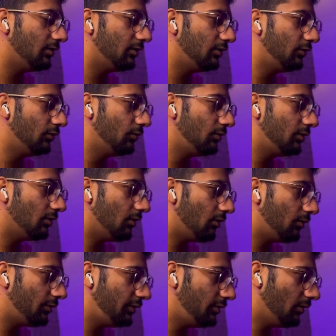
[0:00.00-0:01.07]
load
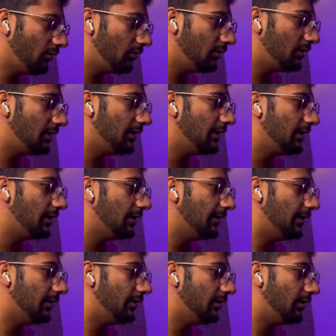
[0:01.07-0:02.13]
audio
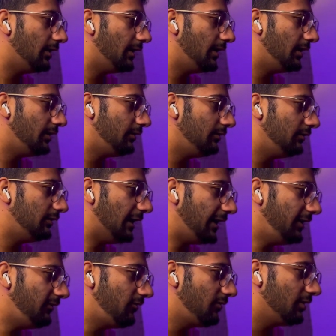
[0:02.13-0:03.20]
and
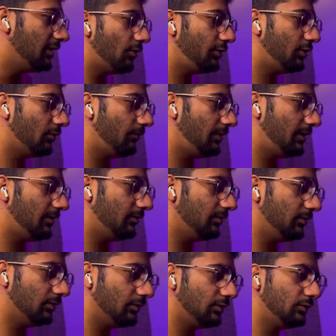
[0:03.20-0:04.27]
lights. Audio will
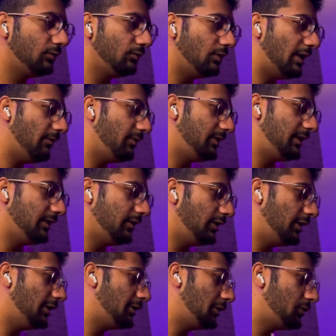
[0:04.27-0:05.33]
do everything
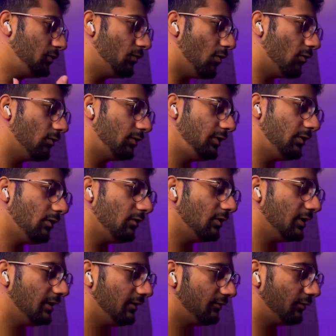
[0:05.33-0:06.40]
related to audio.
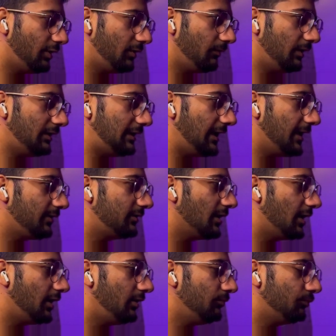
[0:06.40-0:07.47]
So it will take
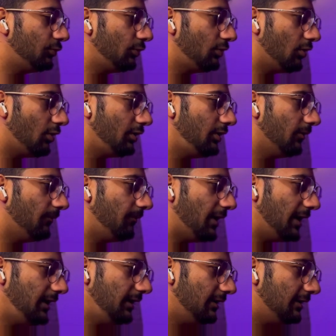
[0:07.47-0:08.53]
the input audio
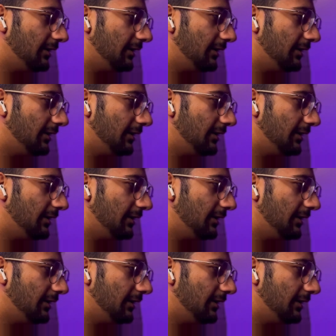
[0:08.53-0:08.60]
file